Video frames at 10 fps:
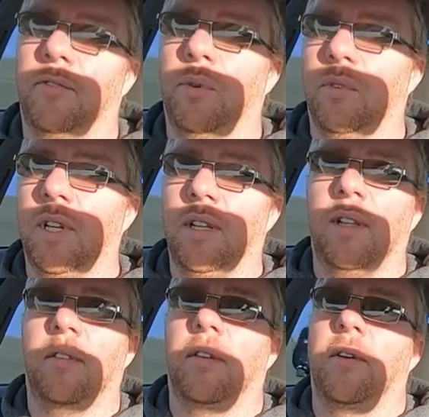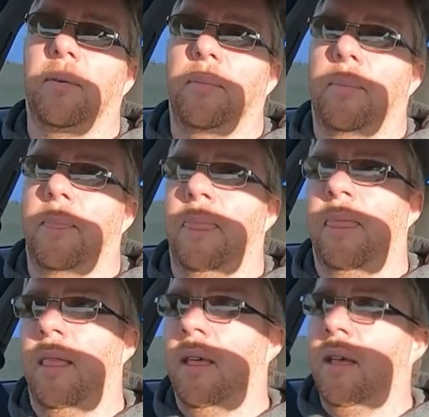14 years ago.
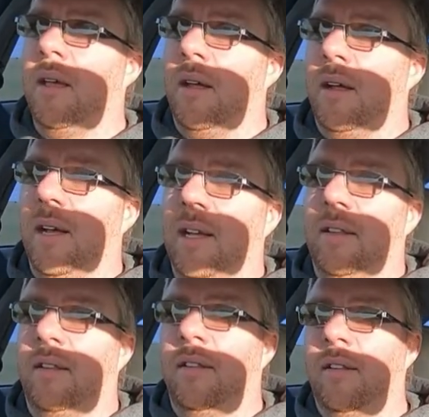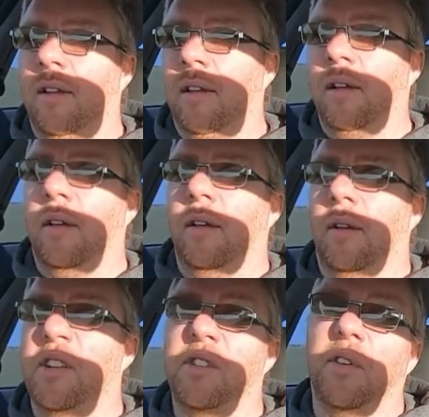And
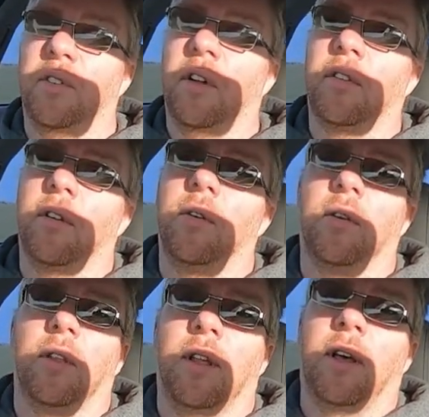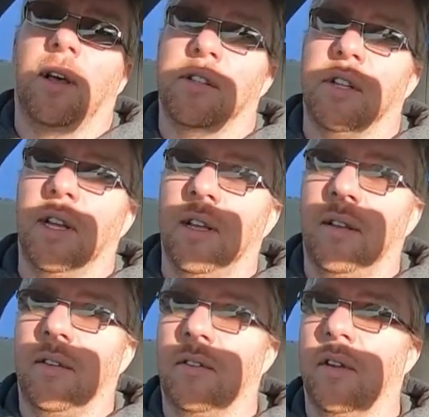actually no, it started longer than that actually.
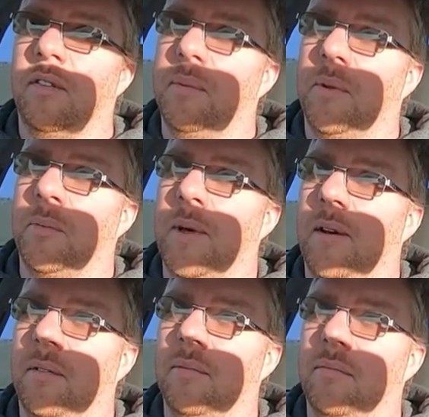It started when I was about